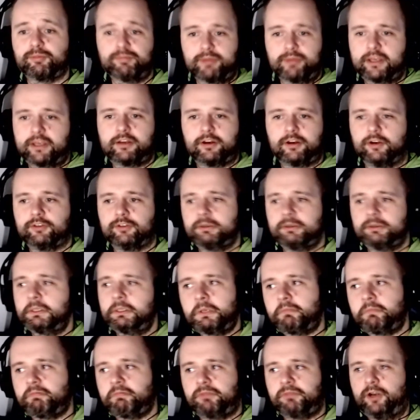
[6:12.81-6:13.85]
because
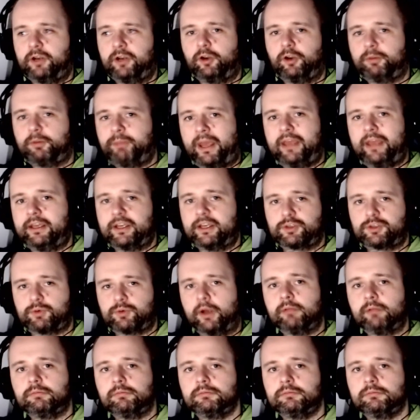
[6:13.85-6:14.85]
they're not paying as well,